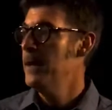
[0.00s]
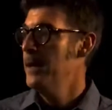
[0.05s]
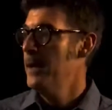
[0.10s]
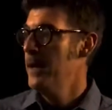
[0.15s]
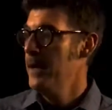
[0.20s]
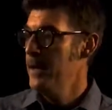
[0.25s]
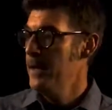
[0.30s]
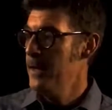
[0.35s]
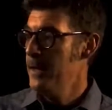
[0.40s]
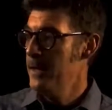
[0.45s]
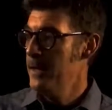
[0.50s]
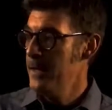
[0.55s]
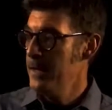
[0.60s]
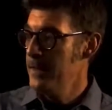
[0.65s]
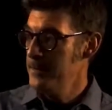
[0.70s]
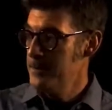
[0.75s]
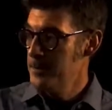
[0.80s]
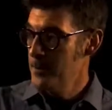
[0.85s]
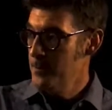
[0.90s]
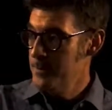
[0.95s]

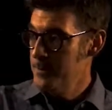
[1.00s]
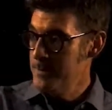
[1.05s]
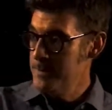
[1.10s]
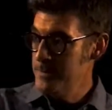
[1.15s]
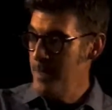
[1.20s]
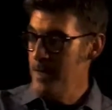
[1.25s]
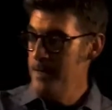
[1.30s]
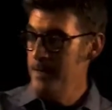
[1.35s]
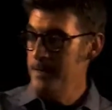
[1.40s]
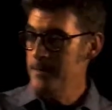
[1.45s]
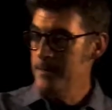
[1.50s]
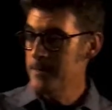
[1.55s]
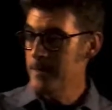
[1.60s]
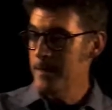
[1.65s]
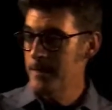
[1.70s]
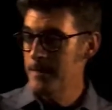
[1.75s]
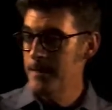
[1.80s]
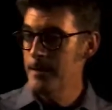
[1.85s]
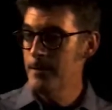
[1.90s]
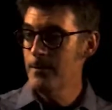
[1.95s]
And so in science, a
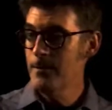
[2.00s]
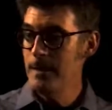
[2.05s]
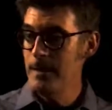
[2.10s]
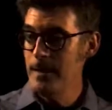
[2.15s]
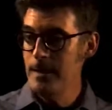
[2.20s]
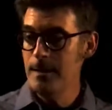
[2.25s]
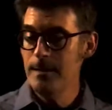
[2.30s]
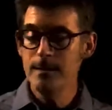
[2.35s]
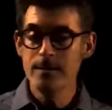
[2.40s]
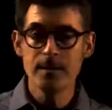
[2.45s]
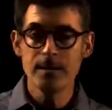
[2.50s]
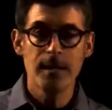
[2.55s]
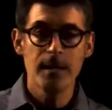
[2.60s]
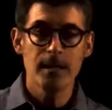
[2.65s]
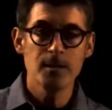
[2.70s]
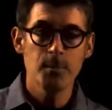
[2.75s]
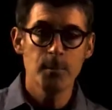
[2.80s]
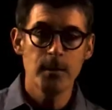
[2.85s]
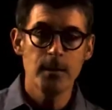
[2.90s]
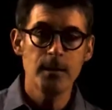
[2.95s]
theory is an
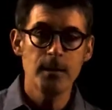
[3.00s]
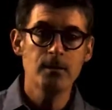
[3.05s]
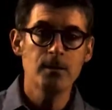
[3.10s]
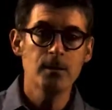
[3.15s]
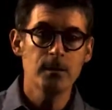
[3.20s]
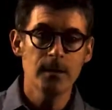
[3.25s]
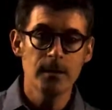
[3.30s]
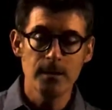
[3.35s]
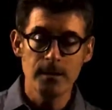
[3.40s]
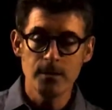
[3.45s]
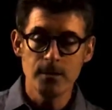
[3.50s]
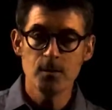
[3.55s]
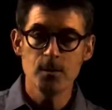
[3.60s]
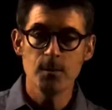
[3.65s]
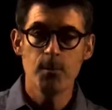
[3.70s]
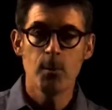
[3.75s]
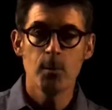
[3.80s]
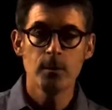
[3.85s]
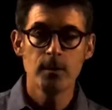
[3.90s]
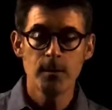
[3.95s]
explanation that is
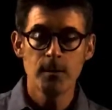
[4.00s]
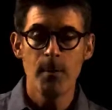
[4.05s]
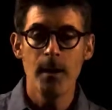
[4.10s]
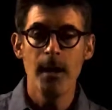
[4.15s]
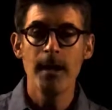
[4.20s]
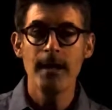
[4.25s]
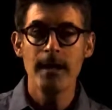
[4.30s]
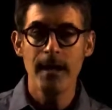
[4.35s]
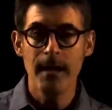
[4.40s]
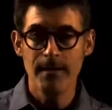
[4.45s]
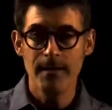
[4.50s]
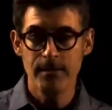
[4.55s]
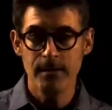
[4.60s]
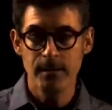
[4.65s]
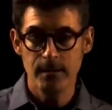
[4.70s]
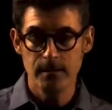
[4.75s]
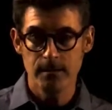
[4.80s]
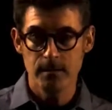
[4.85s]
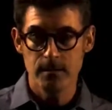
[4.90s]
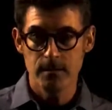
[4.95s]
supported by
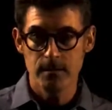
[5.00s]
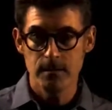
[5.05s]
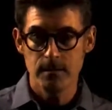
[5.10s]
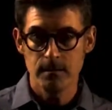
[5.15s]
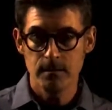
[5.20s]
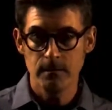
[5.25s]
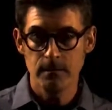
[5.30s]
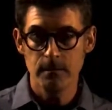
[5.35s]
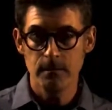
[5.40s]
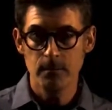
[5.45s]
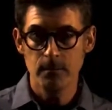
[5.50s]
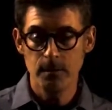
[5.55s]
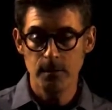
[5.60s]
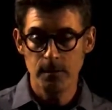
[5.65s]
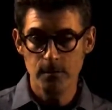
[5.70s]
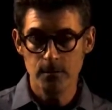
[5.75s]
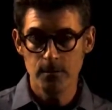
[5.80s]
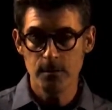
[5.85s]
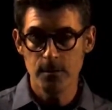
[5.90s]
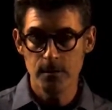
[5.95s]
evidence. Right? We
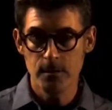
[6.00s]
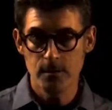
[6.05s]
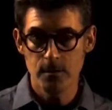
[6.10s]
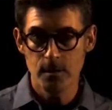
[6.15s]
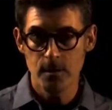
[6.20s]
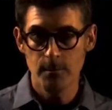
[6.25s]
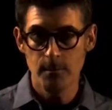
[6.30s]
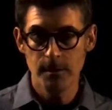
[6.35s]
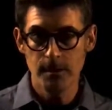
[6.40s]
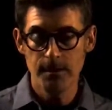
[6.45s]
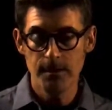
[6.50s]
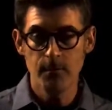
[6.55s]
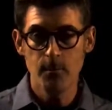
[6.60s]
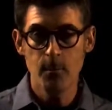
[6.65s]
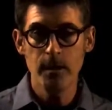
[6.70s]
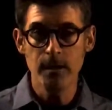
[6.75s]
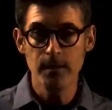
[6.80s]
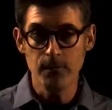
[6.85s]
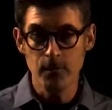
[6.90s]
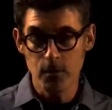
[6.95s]
use this term in a different
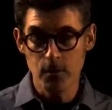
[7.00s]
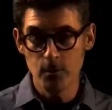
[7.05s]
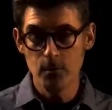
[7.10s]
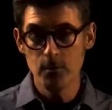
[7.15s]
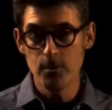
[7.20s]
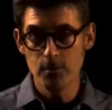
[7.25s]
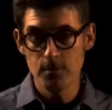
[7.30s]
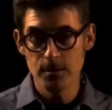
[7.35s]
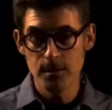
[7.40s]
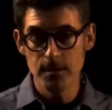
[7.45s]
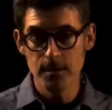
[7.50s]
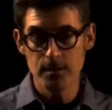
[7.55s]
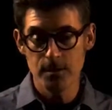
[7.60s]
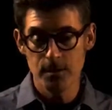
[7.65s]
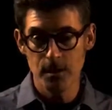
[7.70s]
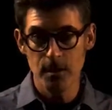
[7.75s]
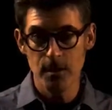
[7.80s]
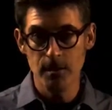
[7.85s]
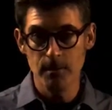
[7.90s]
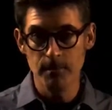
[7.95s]
way. If you use this
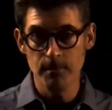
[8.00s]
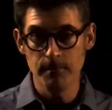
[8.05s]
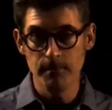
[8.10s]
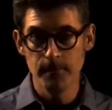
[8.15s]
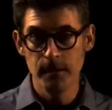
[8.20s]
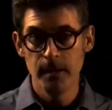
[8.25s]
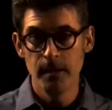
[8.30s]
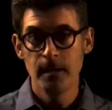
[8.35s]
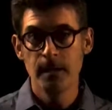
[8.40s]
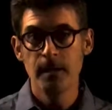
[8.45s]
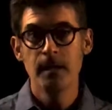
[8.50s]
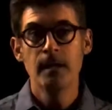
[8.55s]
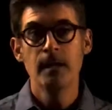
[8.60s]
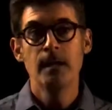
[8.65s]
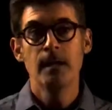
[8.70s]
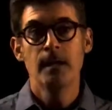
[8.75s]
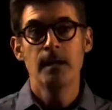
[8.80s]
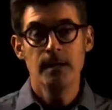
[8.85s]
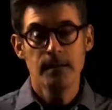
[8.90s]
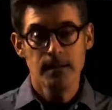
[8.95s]
term
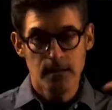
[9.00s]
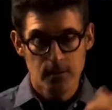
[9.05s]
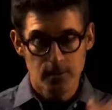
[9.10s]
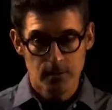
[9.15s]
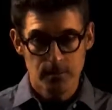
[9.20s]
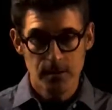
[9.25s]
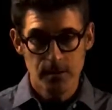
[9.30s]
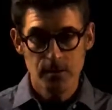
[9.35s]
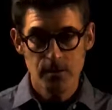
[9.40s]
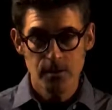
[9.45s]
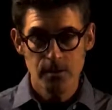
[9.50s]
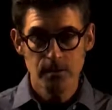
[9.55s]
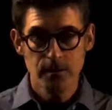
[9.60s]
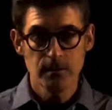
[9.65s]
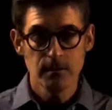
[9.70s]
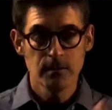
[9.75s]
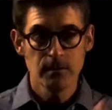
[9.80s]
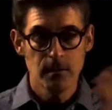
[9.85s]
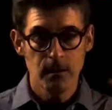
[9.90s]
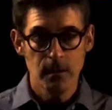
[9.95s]
in the
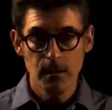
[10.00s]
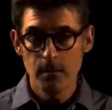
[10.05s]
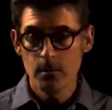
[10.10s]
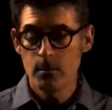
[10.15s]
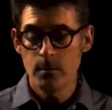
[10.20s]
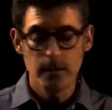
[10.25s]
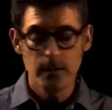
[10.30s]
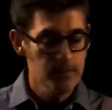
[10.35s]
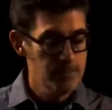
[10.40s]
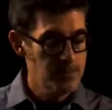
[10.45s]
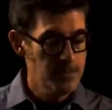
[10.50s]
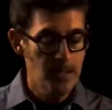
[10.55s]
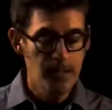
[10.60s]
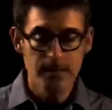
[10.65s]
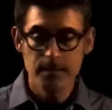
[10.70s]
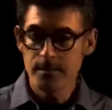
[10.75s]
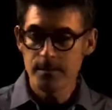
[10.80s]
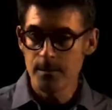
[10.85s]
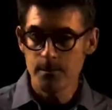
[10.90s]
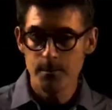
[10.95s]
traditional colloquial
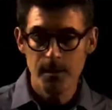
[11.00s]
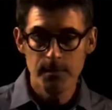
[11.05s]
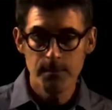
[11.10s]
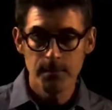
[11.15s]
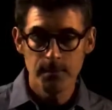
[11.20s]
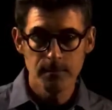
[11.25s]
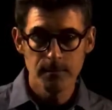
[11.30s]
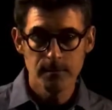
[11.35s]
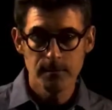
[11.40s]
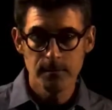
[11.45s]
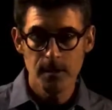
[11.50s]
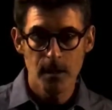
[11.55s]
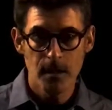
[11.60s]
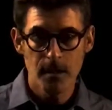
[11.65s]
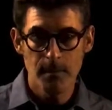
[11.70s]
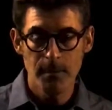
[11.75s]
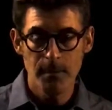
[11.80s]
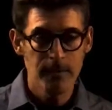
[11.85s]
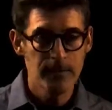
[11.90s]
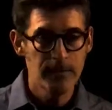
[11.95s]
sense that people talk
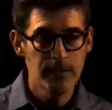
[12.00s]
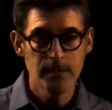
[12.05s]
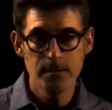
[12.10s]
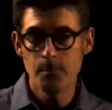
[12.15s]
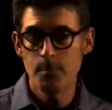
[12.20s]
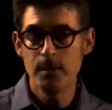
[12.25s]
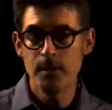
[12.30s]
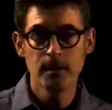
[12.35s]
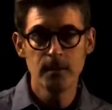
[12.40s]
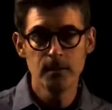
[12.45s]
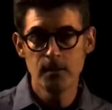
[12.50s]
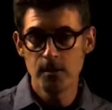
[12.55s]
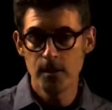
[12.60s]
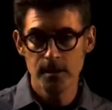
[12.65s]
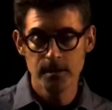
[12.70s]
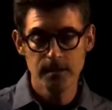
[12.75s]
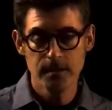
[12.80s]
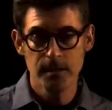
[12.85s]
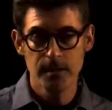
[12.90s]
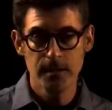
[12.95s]
about things being
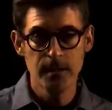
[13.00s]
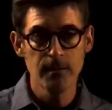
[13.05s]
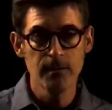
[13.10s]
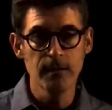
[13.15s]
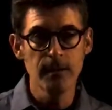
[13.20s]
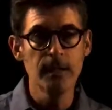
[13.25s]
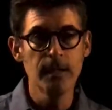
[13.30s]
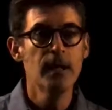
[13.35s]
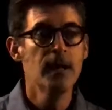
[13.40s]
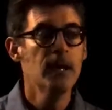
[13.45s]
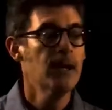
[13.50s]
just a theory,